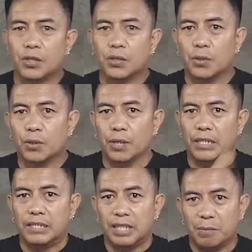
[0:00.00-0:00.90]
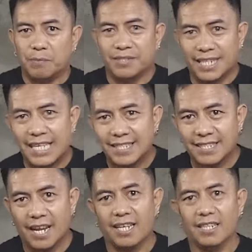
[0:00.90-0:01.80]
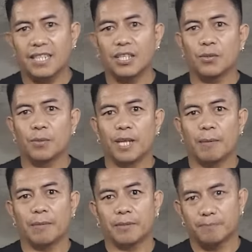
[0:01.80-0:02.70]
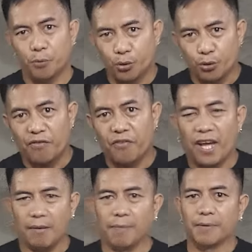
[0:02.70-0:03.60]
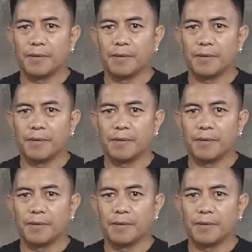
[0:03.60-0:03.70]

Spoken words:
So instead of 3 strike, this will become a 4 or 5.